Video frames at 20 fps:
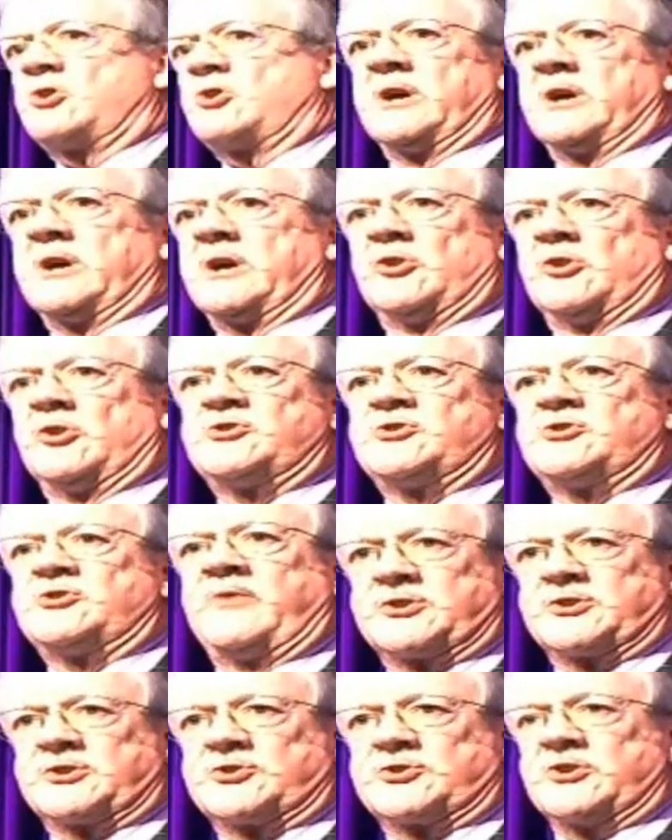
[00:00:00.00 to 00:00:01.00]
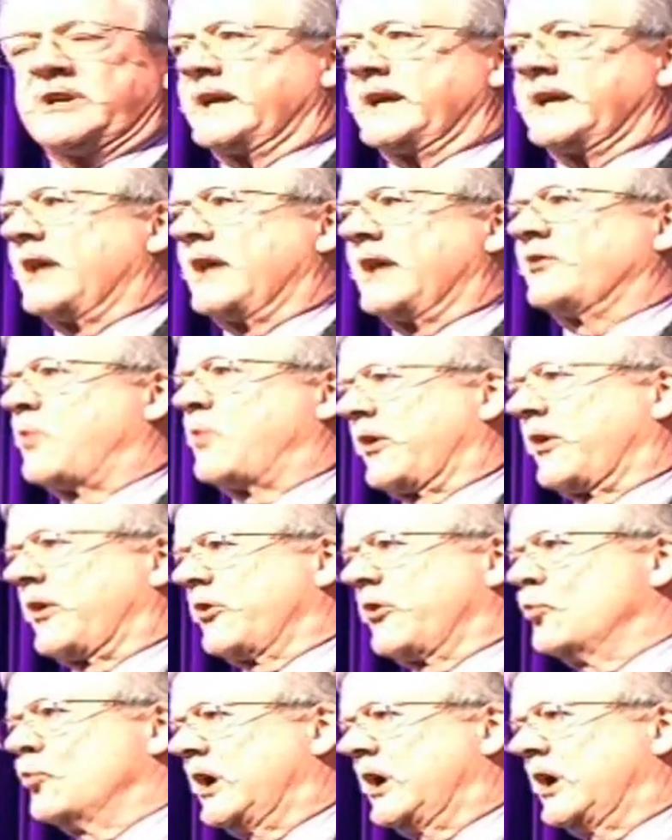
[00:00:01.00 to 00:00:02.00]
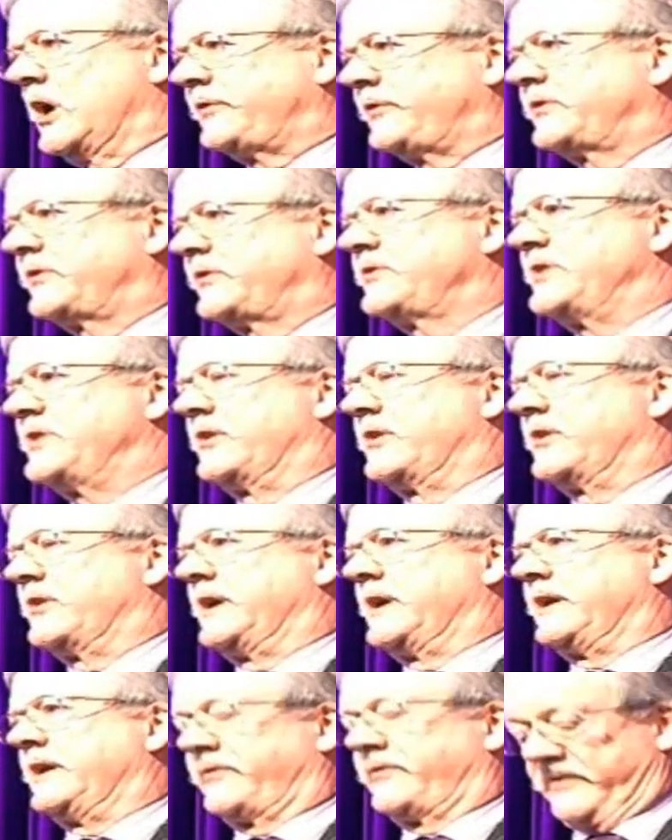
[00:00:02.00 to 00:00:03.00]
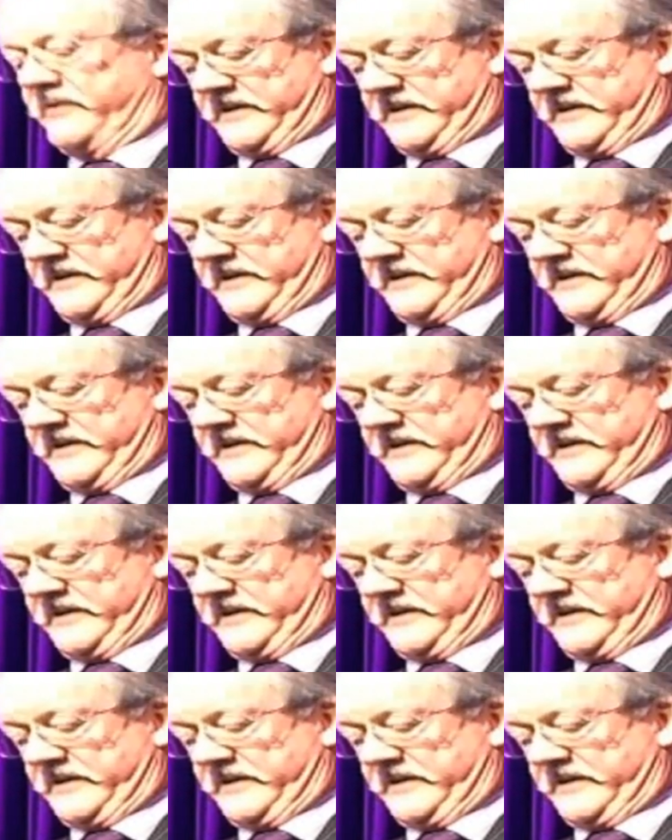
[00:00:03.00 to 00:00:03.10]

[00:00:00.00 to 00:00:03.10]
on to victory against one of the worst tyrannies